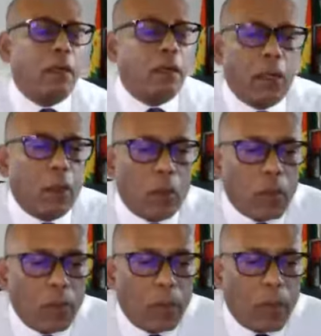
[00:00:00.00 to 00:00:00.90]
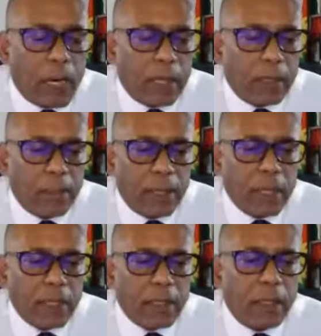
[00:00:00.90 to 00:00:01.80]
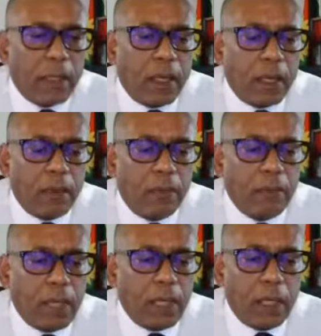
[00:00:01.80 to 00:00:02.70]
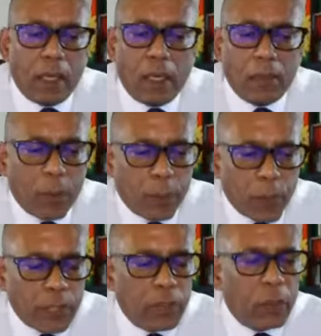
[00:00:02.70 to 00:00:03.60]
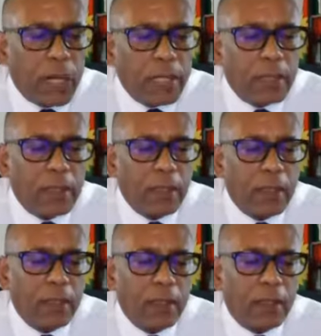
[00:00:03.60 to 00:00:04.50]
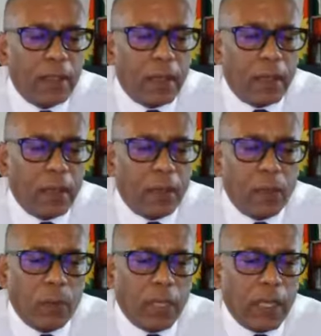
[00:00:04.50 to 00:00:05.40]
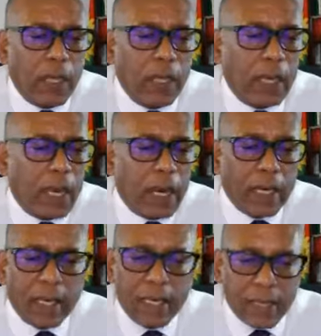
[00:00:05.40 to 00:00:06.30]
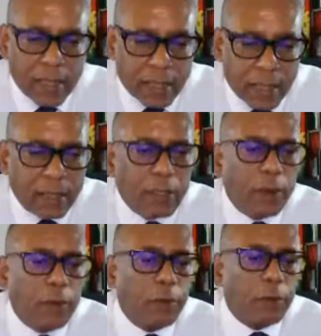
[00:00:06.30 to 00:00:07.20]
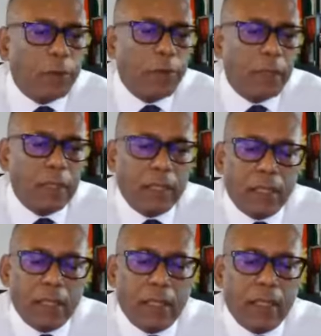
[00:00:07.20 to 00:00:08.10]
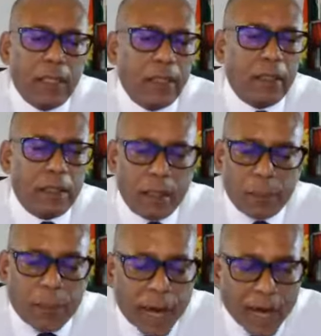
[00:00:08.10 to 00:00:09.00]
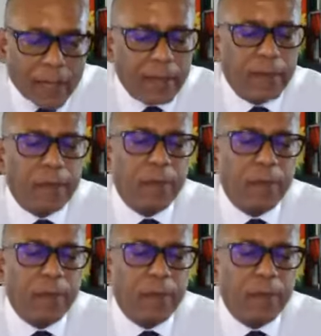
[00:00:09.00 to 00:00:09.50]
The Oromo are the biggest in population-wise. We are in the center of the empire.